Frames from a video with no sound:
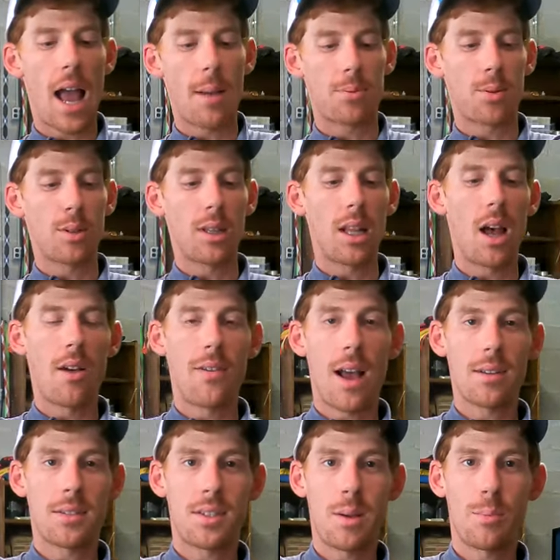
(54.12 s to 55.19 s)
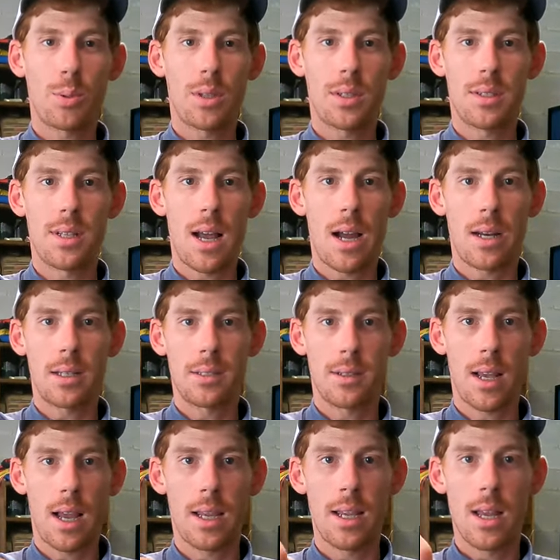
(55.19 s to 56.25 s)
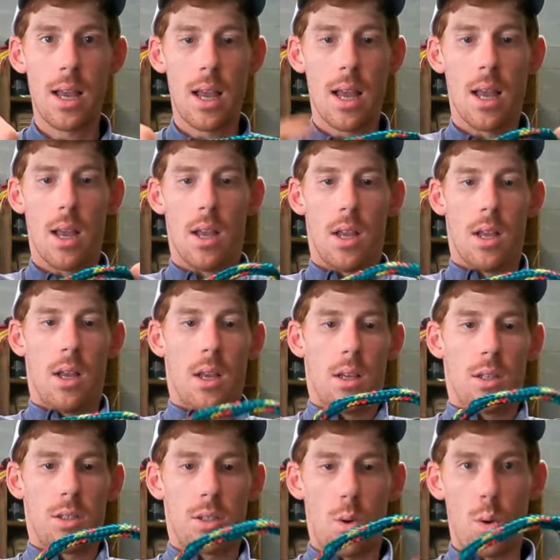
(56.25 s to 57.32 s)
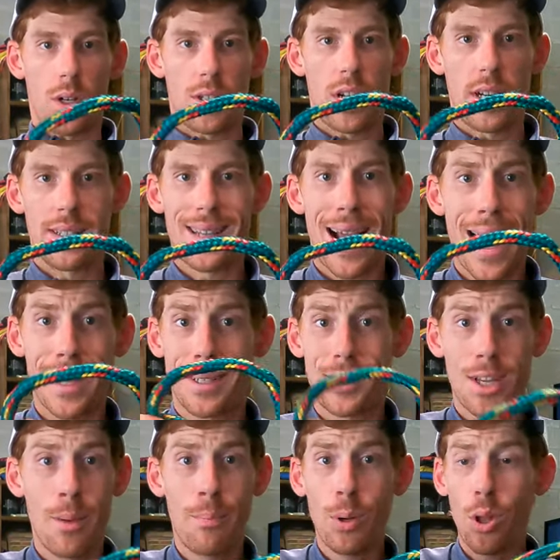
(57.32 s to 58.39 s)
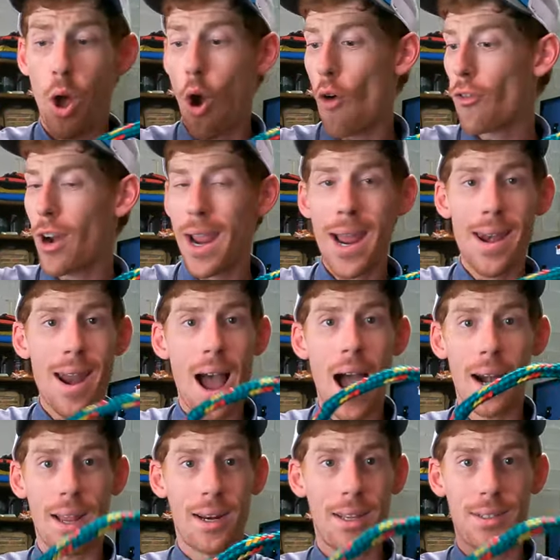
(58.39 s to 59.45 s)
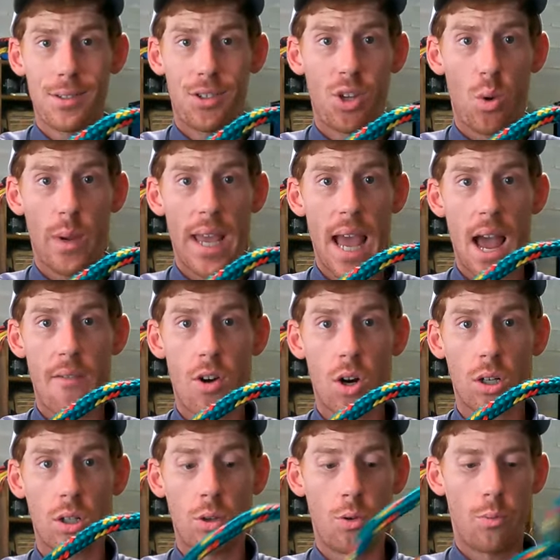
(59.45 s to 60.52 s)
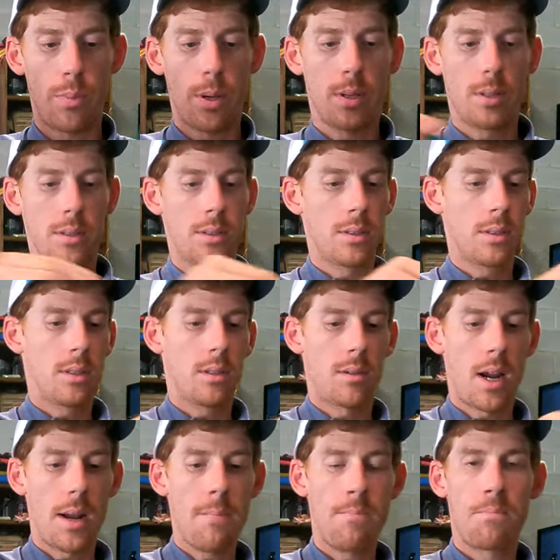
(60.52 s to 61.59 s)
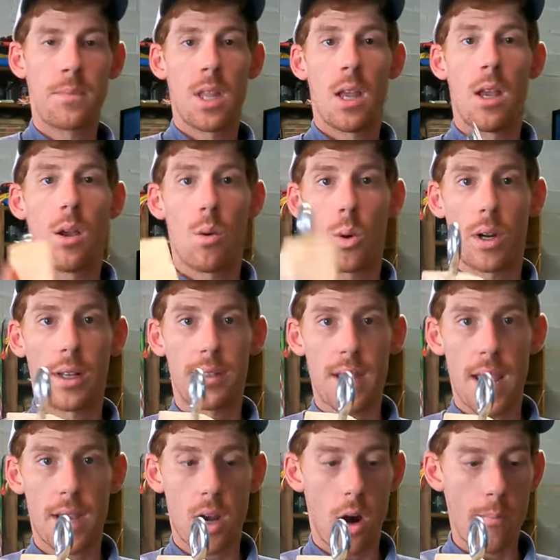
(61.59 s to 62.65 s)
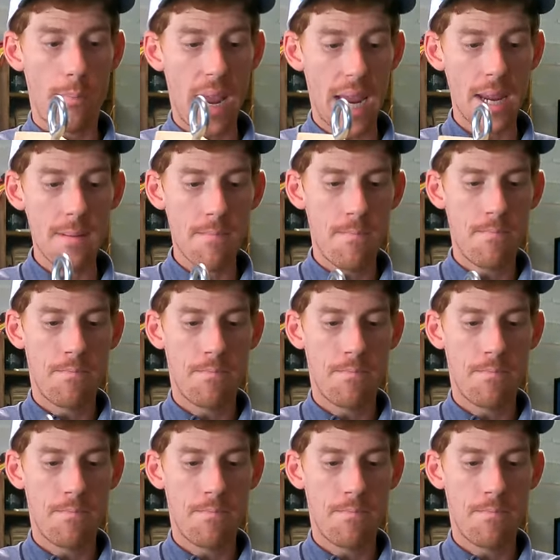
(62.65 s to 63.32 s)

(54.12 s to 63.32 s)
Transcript: absolutely love how simple this knot is, okay? So we're just gonna tie a simple overhand knot in it so we have our loop, right? We're gonna take our bait,